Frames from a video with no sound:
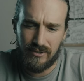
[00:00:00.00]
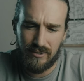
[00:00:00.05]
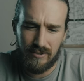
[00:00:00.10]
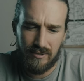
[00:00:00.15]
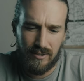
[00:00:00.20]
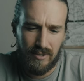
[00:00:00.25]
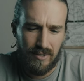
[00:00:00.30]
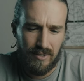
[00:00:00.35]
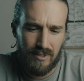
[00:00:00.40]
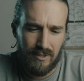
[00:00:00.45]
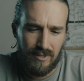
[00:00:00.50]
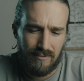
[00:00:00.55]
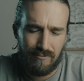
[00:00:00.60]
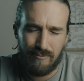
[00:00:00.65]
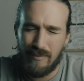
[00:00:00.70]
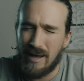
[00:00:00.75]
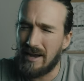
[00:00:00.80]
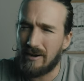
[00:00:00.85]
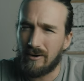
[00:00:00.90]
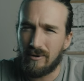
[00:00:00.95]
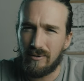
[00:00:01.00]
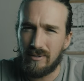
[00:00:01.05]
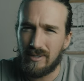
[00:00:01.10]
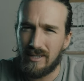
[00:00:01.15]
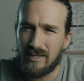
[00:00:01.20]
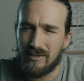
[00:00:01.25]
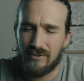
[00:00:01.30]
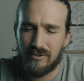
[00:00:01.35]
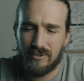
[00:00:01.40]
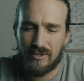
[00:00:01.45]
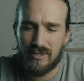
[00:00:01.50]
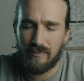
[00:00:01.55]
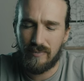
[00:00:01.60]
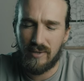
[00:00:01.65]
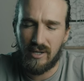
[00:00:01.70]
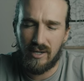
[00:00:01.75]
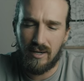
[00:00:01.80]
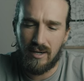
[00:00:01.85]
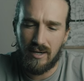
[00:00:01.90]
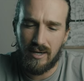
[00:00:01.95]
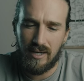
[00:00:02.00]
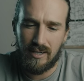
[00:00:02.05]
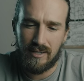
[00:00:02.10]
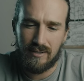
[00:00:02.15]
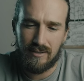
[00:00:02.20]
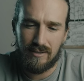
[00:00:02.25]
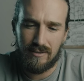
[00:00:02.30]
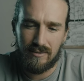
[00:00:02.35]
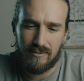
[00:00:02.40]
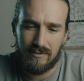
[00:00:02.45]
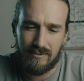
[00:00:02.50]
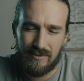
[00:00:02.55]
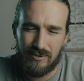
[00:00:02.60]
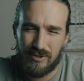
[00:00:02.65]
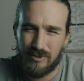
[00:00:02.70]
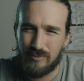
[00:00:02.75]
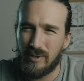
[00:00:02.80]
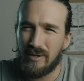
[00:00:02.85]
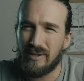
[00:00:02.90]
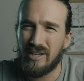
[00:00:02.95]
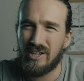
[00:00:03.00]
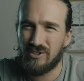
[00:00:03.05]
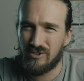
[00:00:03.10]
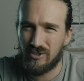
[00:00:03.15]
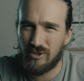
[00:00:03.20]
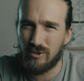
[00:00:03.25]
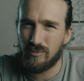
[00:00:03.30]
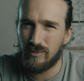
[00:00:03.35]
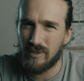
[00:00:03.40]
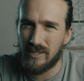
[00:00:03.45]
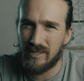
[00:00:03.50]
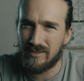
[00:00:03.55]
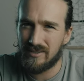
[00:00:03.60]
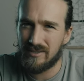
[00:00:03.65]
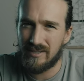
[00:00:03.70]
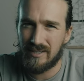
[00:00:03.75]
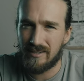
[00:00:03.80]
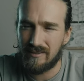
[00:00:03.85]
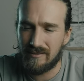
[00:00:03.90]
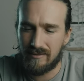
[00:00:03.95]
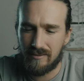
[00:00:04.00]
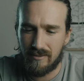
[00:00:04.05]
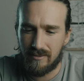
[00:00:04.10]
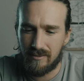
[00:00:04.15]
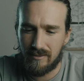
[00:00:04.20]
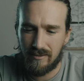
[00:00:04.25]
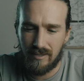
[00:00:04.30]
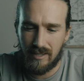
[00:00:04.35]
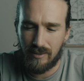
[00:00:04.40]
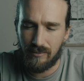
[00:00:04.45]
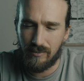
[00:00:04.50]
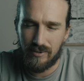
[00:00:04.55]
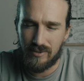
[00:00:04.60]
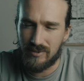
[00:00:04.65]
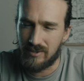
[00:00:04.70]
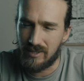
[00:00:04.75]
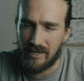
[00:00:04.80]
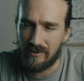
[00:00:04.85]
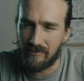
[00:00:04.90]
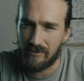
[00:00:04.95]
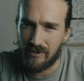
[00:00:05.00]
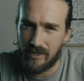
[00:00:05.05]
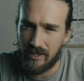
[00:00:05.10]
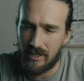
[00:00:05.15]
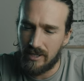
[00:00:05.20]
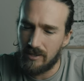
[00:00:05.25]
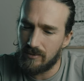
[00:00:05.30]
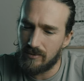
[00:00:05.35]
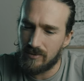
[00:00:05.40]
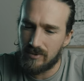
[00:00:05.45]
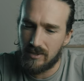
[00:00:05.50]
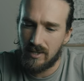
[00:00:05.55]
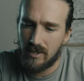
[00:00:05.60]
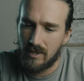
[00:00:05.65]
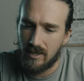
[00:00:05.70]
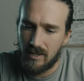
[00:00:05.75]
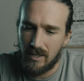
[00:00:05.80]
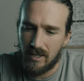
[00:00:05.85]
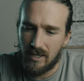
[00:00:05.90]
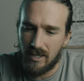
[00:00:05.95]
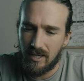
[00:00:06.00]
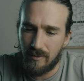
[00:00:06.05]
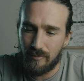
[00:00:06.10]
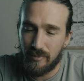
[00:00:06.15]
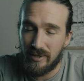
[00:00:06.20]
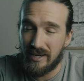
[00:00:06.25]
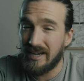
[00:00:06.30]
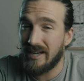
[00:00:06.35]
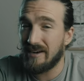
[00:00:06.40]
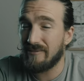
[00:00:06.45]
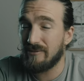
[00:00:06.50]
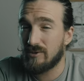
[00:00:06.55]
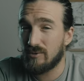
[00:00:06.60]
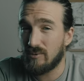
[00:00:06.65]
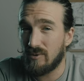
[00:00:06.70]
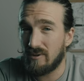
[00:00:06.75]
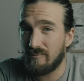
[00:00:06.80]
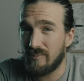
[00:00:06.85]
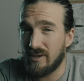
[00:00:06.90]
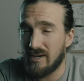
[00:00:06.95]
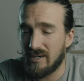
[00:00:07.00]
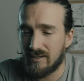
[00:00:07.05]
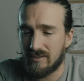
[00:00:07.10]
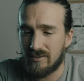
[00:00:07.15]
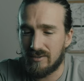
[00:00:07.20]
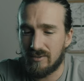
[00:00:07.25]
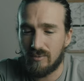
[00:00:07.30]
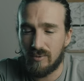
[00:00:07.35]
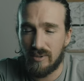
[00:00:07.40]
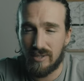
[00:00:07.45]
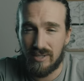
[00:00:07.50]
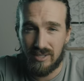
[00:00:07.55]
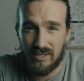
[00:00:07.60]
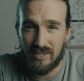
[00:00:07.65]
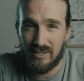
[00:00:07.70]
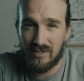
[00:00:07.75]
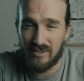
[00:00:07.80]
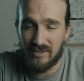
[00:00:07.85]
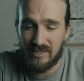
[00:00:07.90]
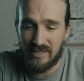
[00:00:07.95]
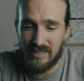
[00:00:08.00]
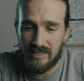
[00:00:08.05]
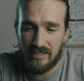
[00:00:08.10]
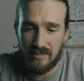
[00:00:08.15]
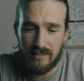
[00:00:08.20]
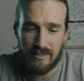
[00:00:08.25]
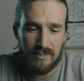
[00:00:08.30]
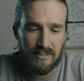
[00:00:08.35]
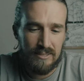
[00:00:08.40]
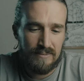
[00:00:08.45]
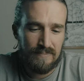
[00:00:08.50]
or macro lens or something on it, or it was probably a zoom lens that I wasn't ever gonna use. But I got it for 12 bucks, which is a deal.